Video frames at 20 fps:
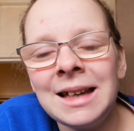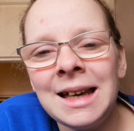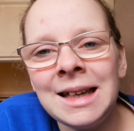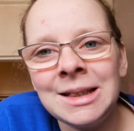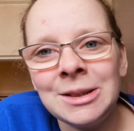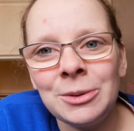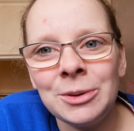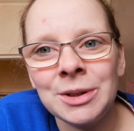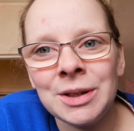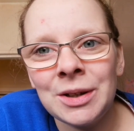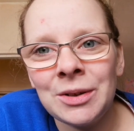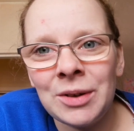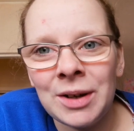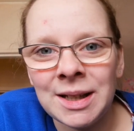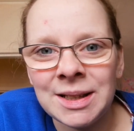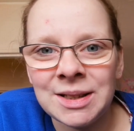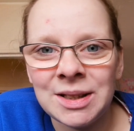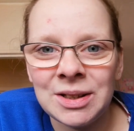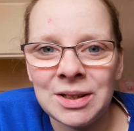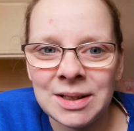it's also
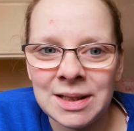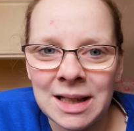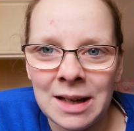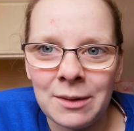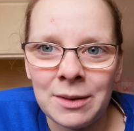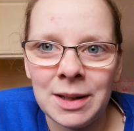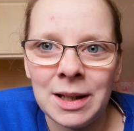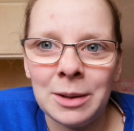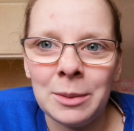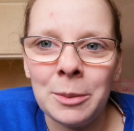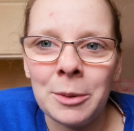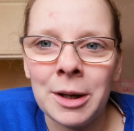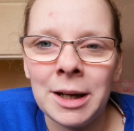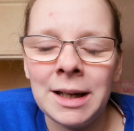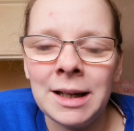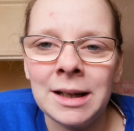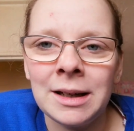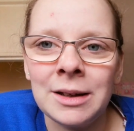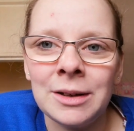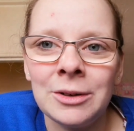nice to just have a little
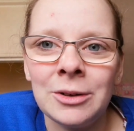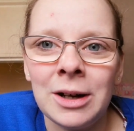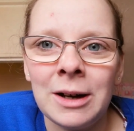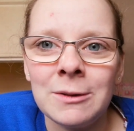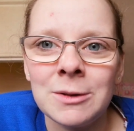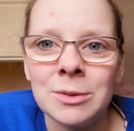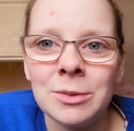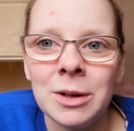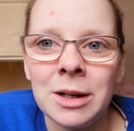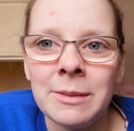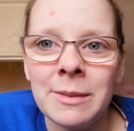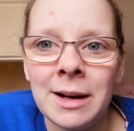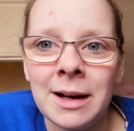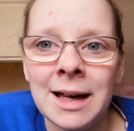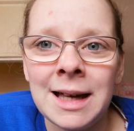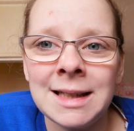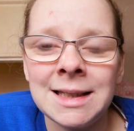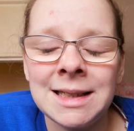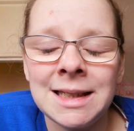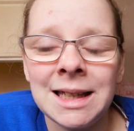break and not have to worry
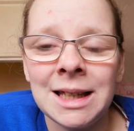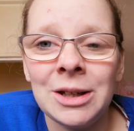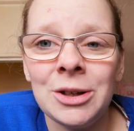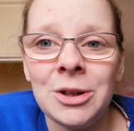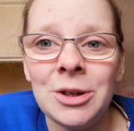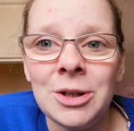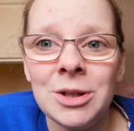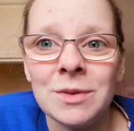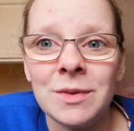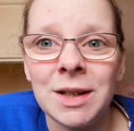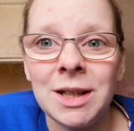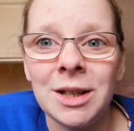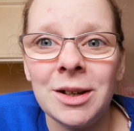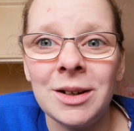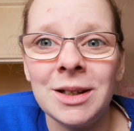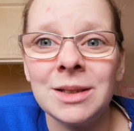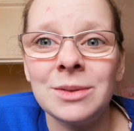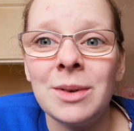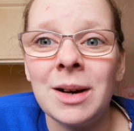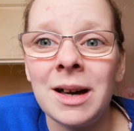about editing huge
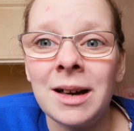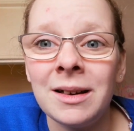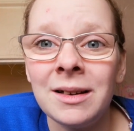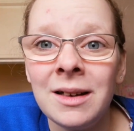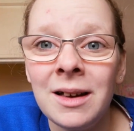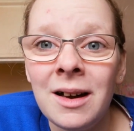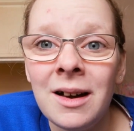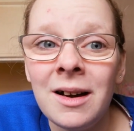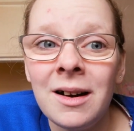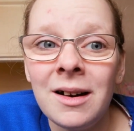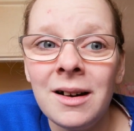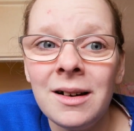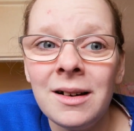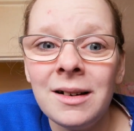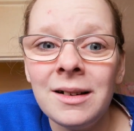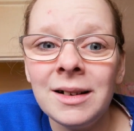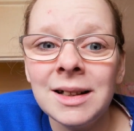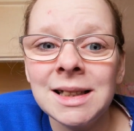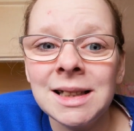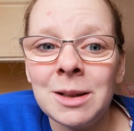videos where
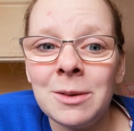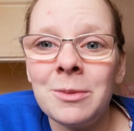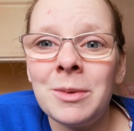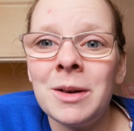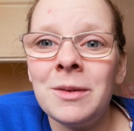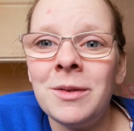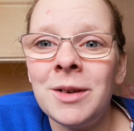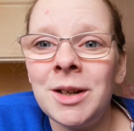some of my